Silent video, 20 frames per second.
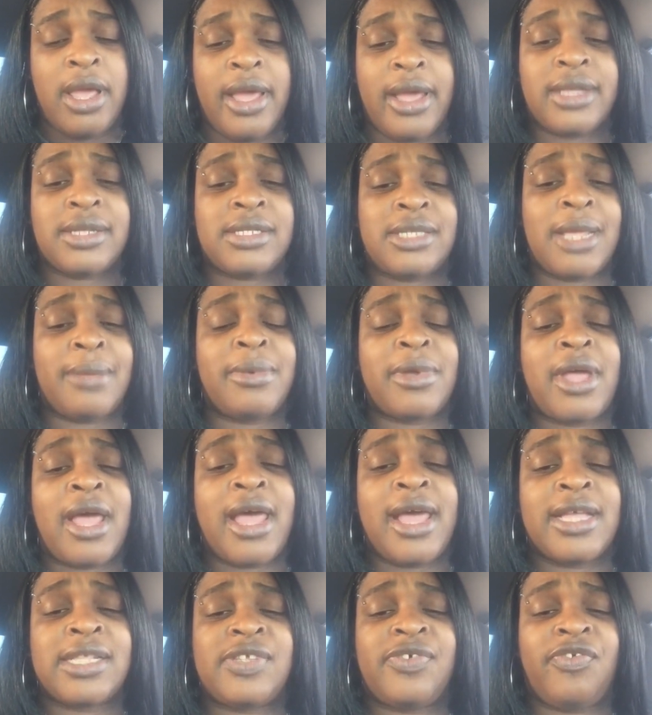Accept
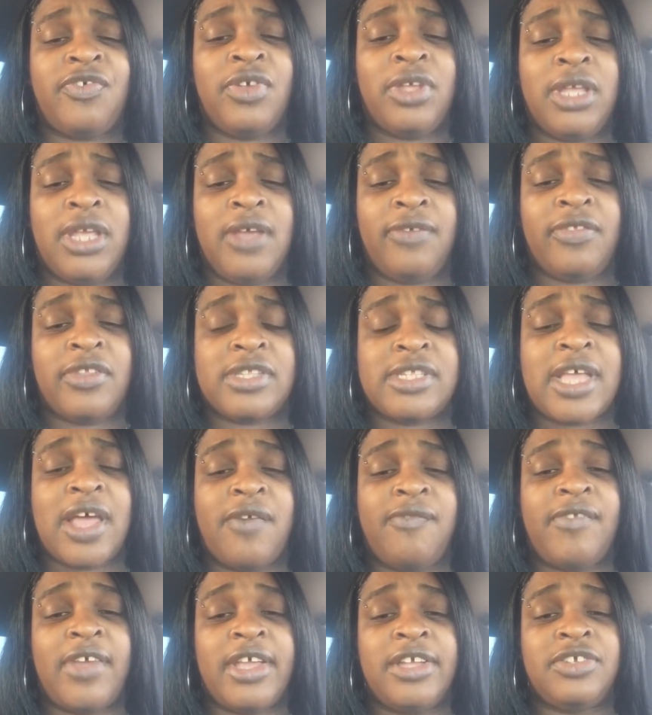God's free gift of
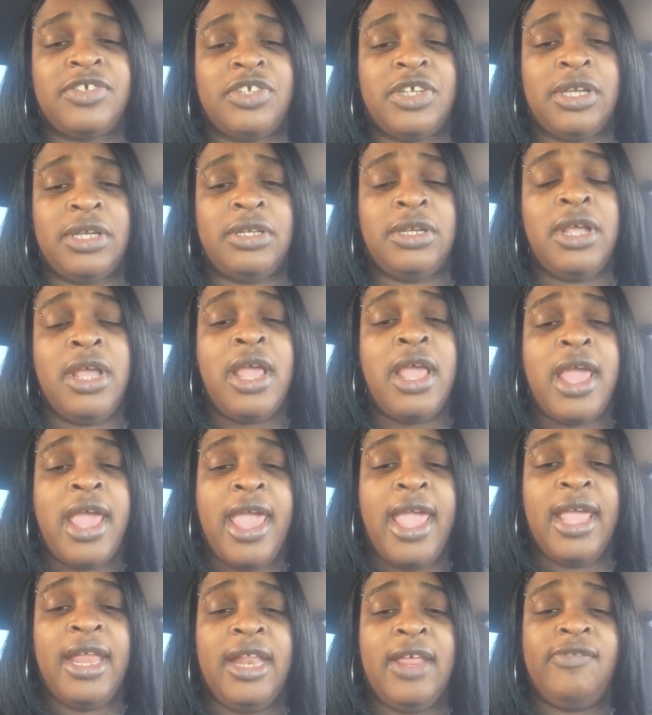salvation.
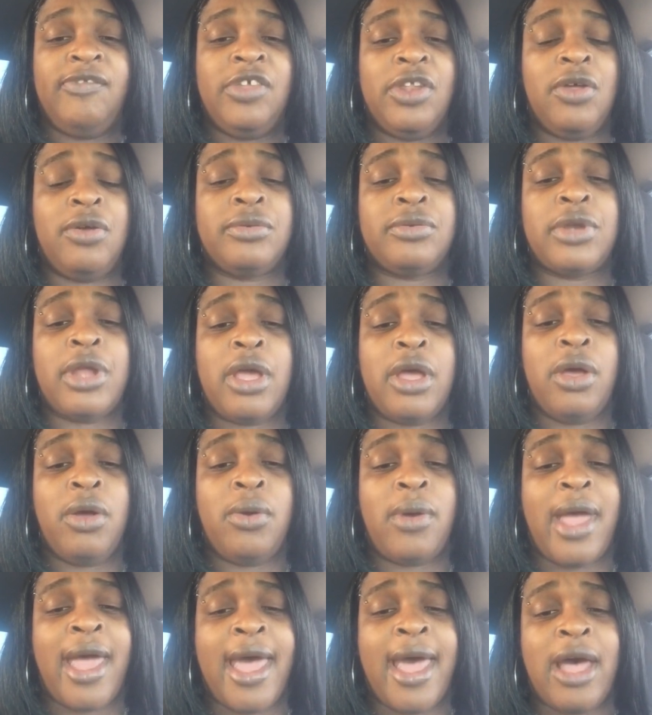And if you don't
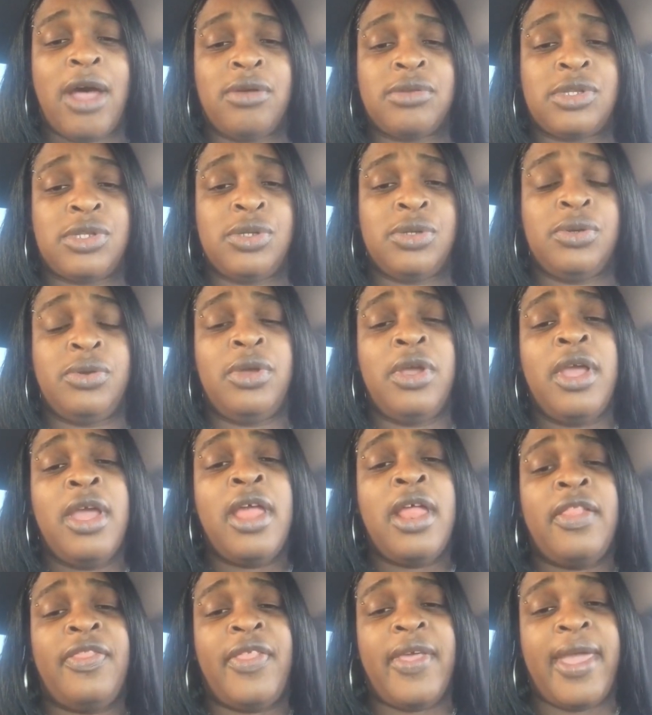know how to,
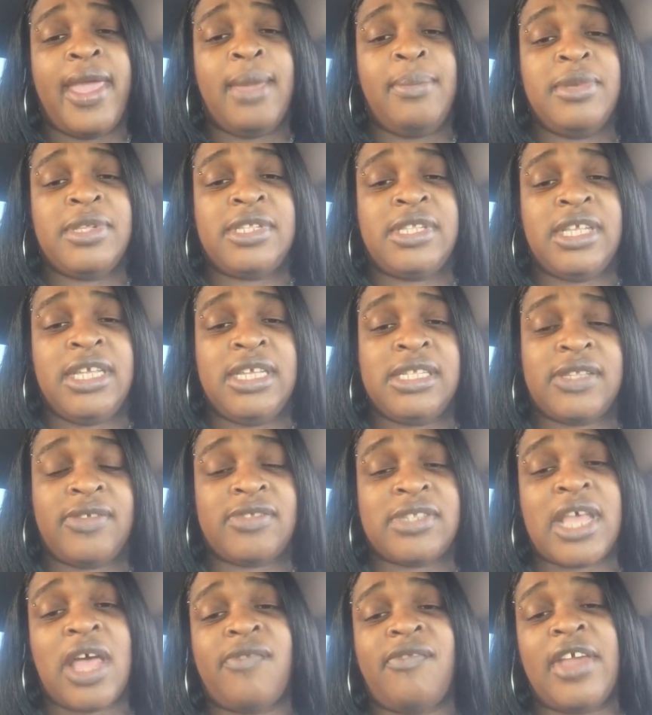the ABCs
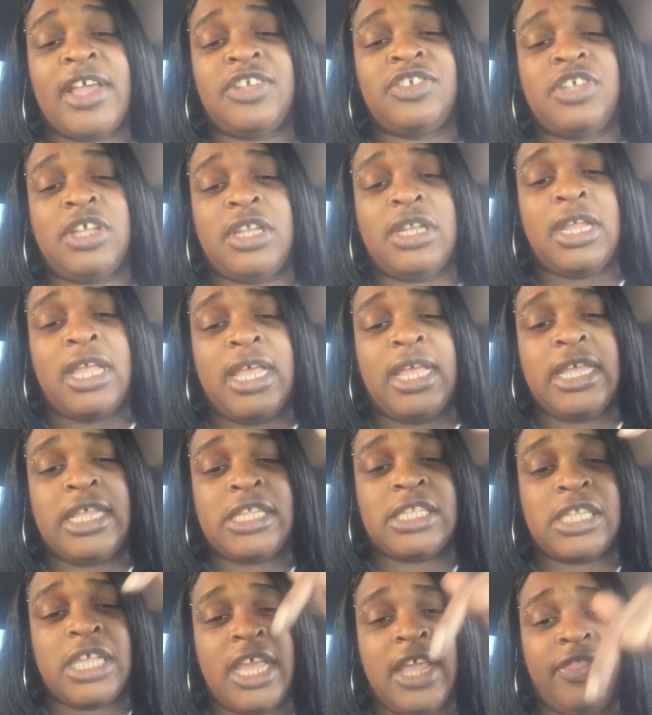of salvation
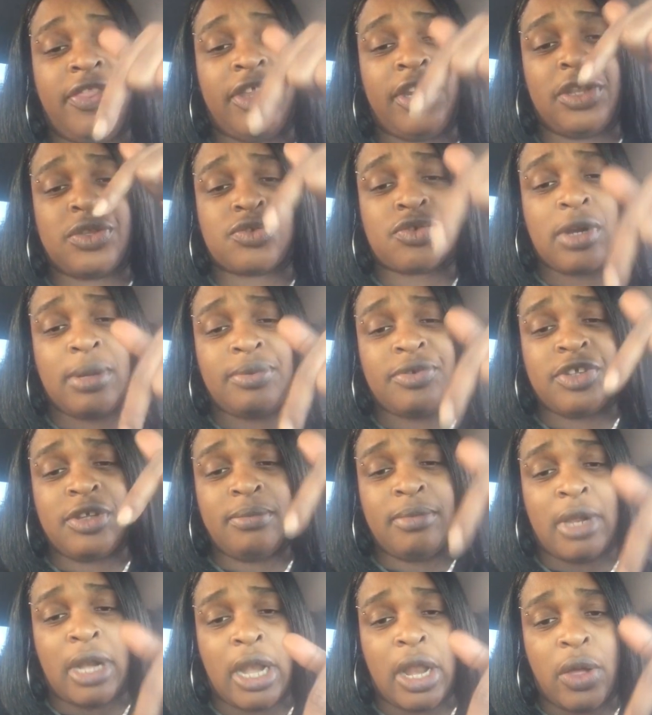is in the
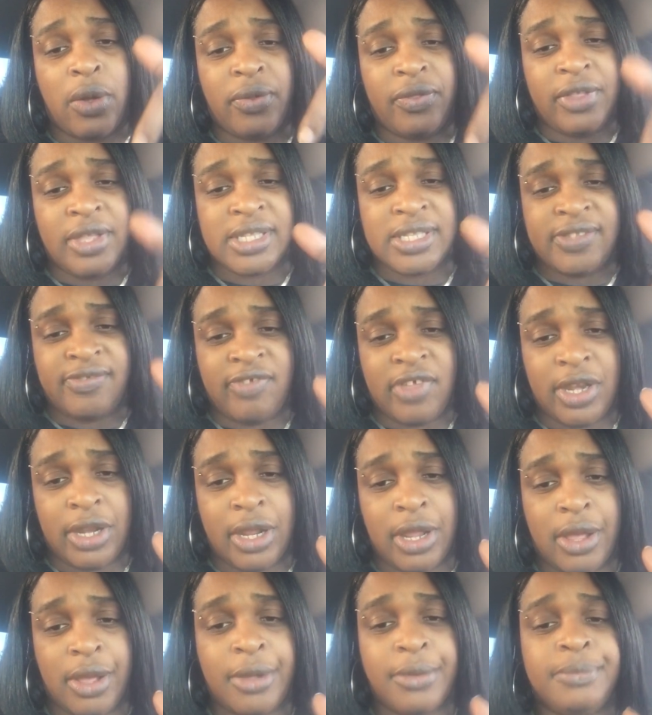description below this
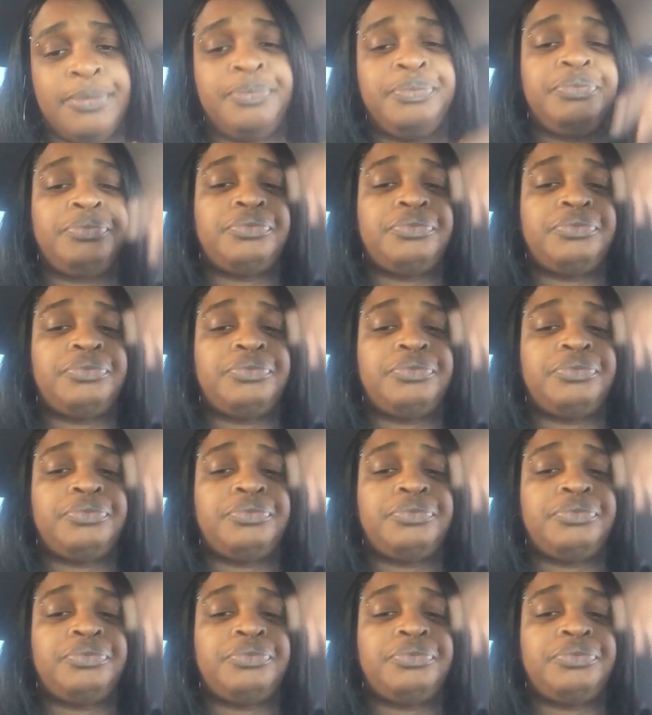video.